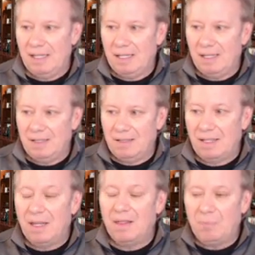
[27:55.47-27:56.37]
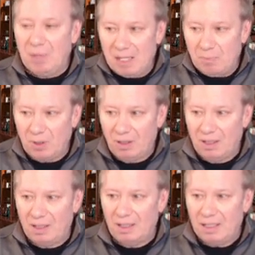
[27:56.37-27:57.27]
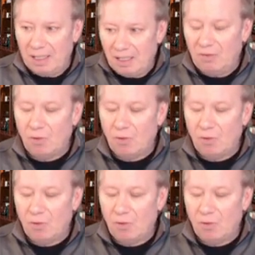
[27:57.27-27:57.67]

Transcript: is the people in